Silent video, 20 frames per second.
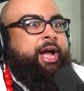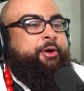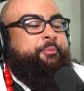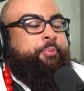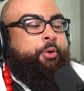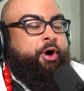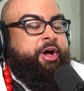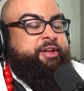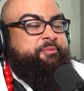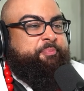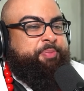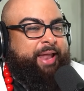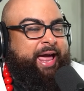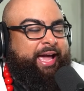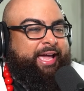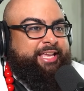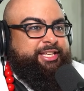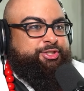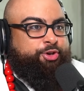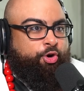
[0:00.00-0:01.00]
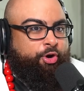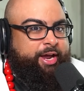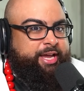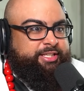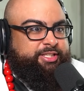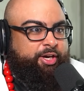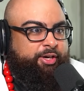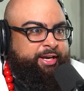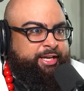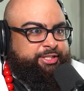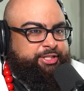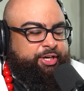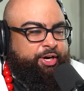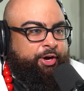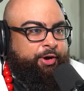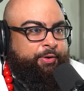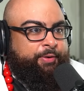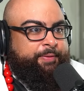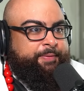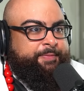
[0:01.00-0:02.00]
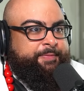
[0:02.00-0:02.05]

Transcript: Point Black is crazy on Ichigo.